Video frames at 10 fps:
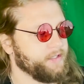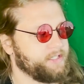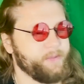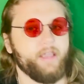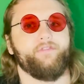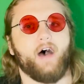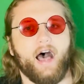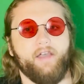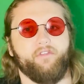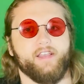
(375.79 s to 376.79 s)
To me,
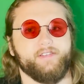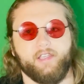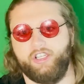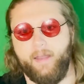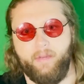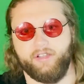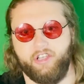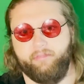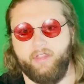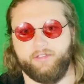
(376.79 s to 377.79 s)
5 is a
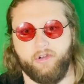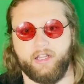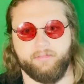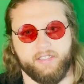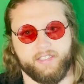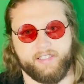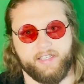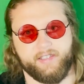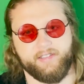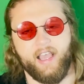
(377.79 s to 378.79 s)
championship. That's what a complete
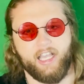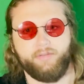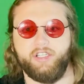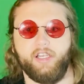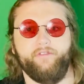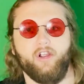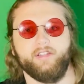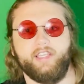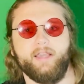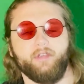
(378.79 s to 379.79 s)
success is, especially if you're a
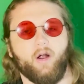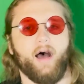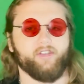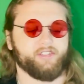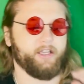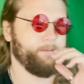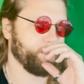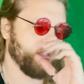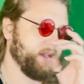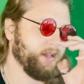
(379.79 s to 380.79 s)
team, obviously
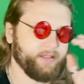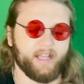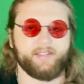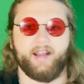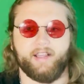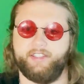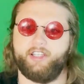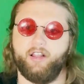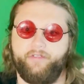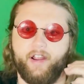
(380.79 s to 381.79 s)
that's not
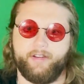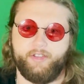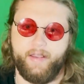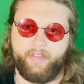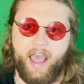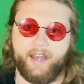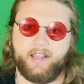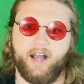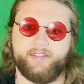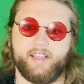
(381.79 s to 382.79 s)
necessarily fair because you have to add
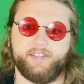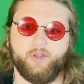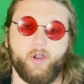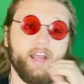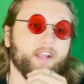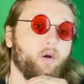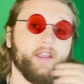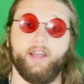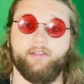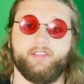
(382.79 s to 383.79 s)
context into it. And
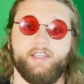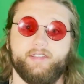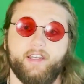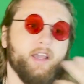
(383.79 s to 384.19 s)
going into the season,